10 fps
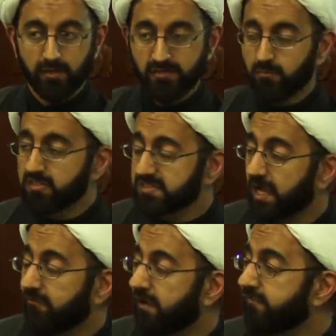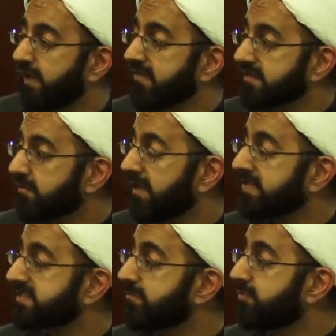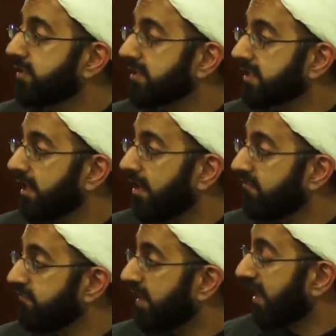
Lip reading: The Mus'haf of Fatima is a book of